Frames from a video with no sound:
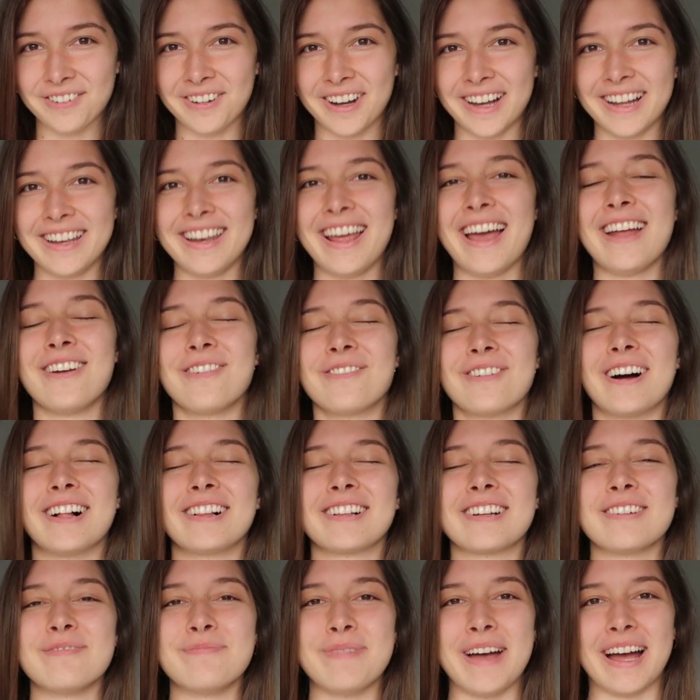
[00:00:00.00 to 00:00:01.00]
everyone, and
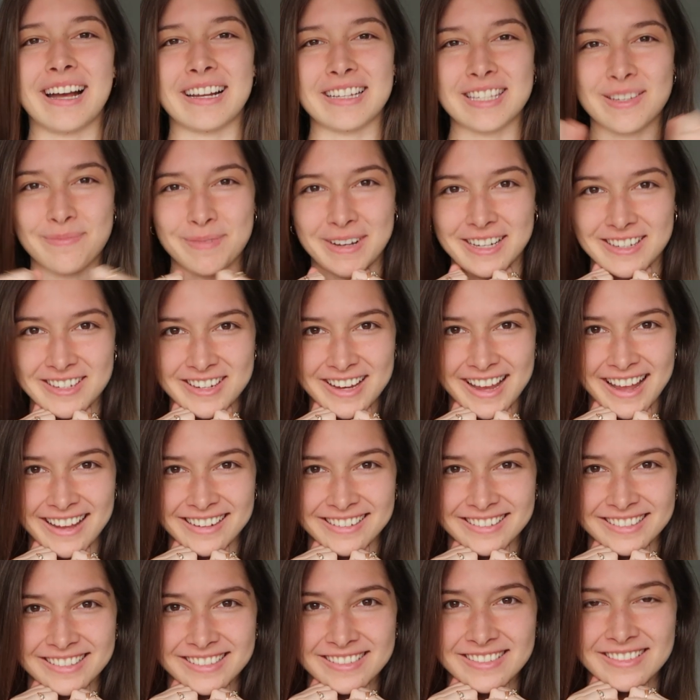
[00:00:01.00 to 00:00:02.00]
welcome back to my
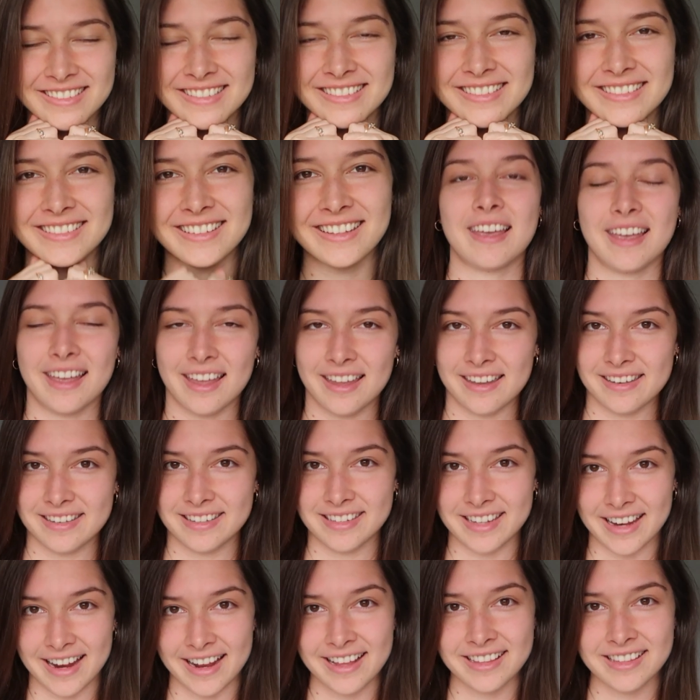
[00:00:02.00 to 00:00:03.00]
channel.
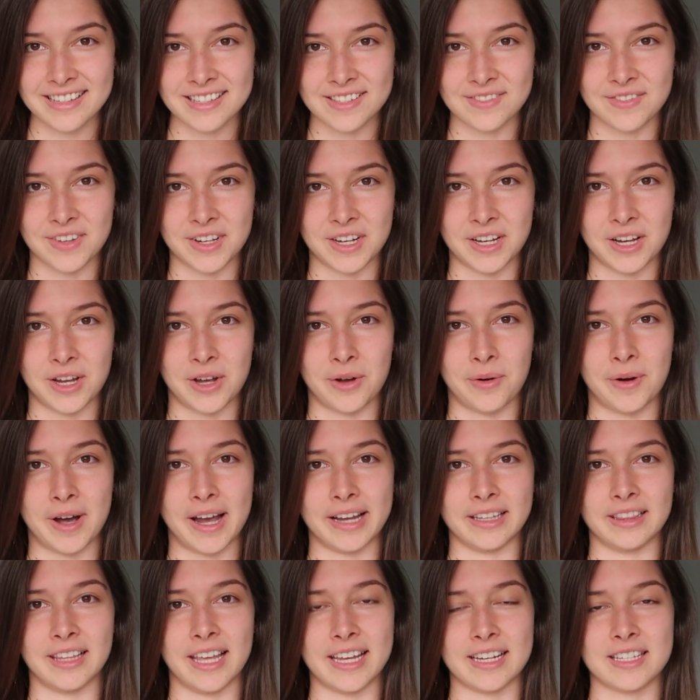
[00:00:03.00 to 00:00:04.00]
Today in this video,
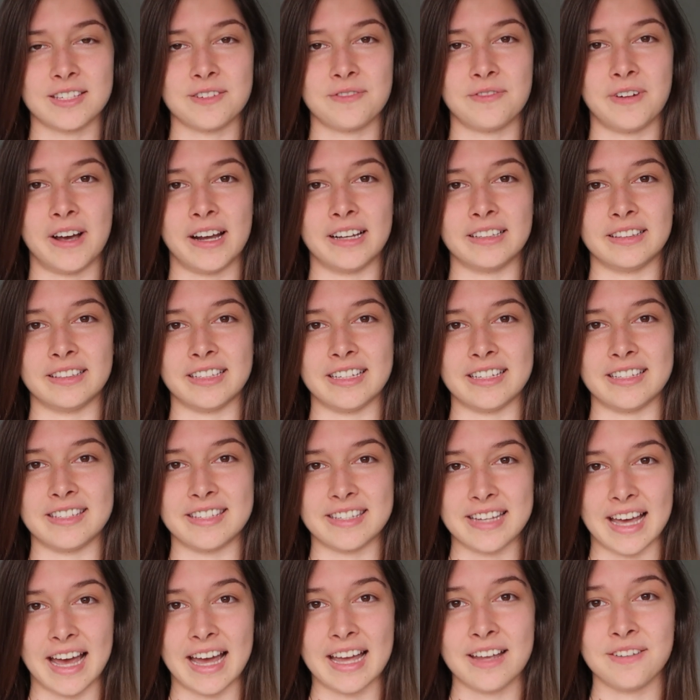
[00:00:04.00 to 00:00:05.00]
I'd like to finally
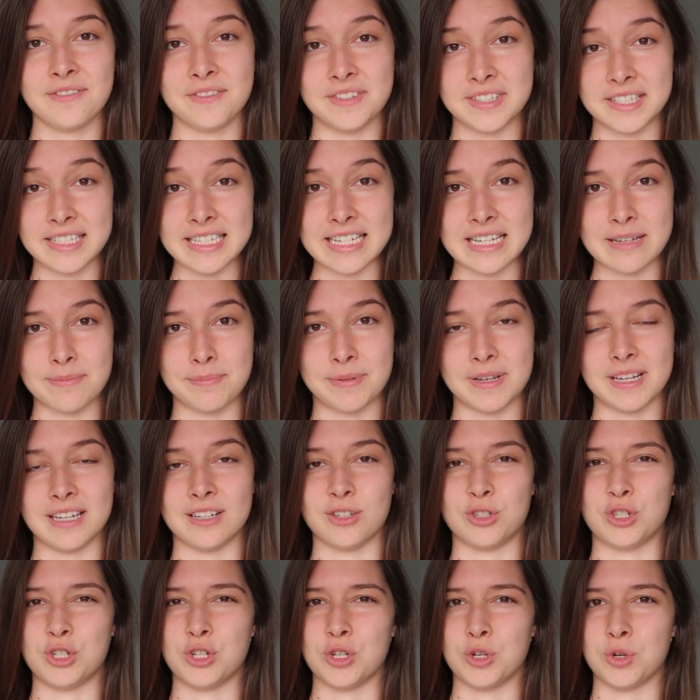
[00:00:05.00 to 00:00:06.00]
dive deep
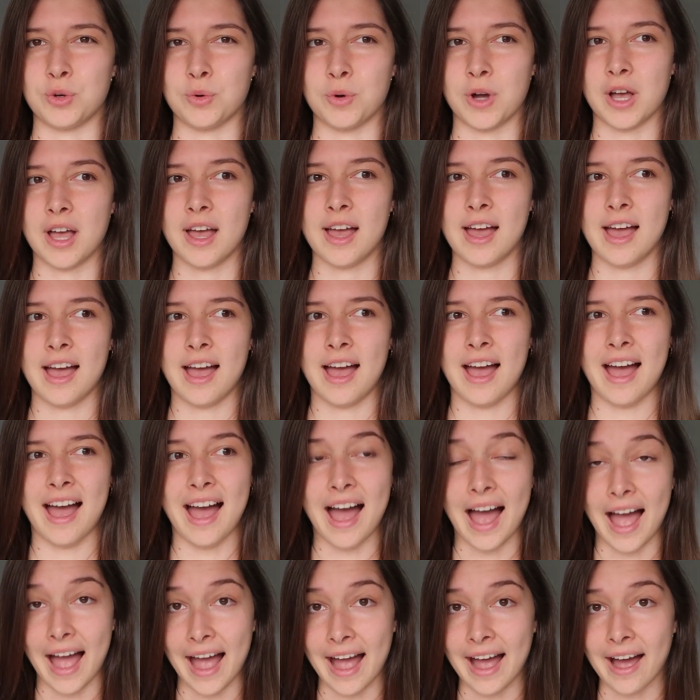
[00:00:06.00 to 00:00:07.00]
into
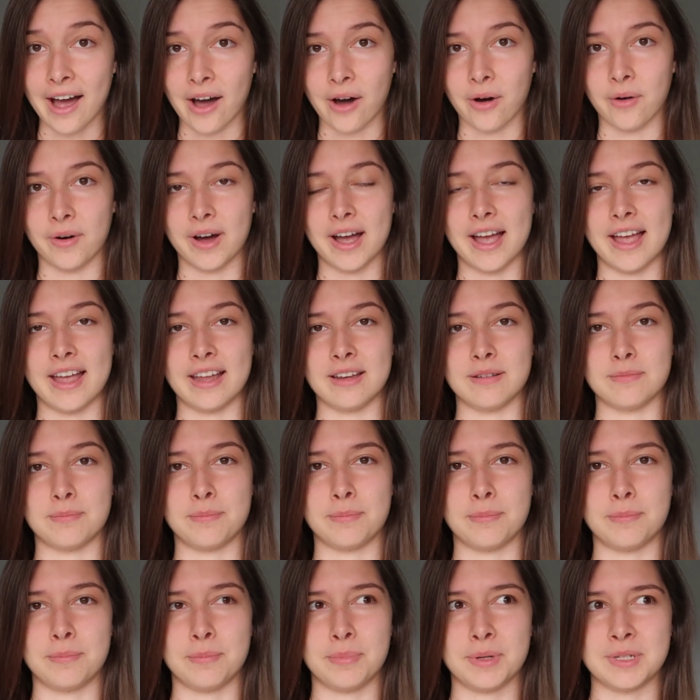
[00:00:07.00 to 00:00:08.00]
how
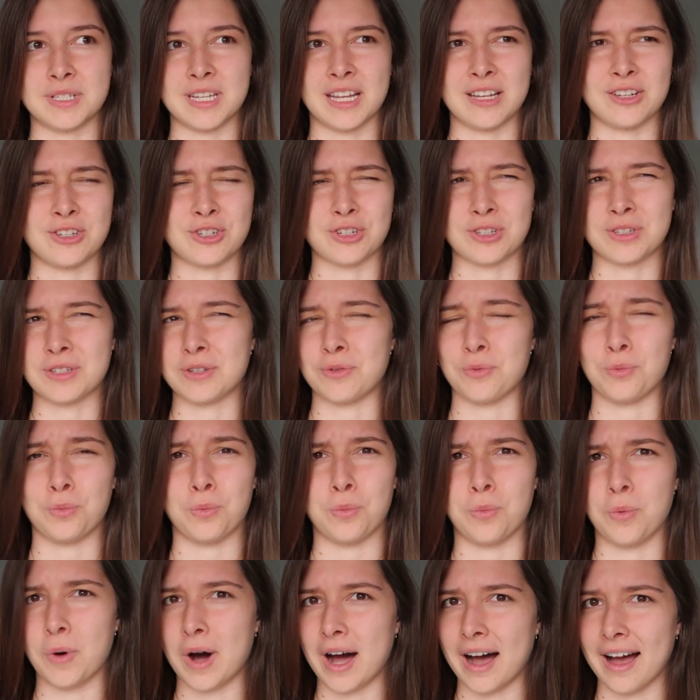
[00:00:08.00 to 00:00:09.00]
and potentially
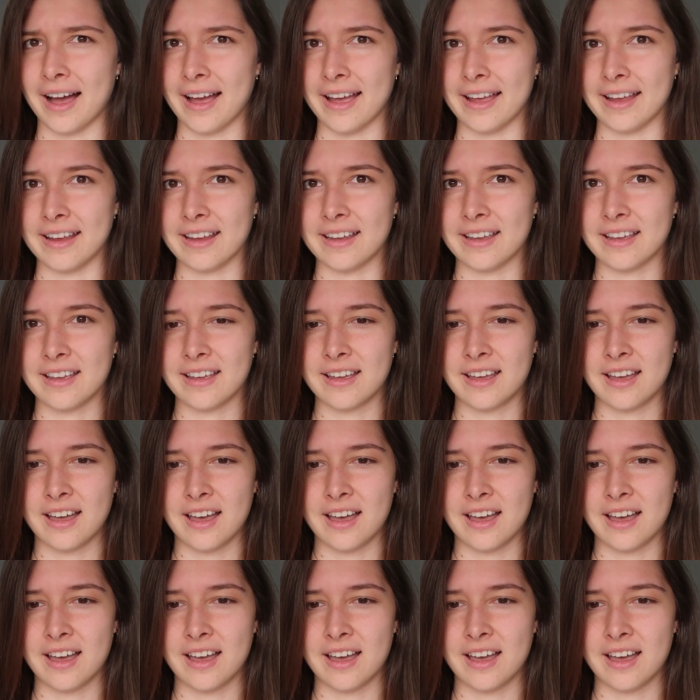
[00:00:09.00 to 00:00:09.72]
why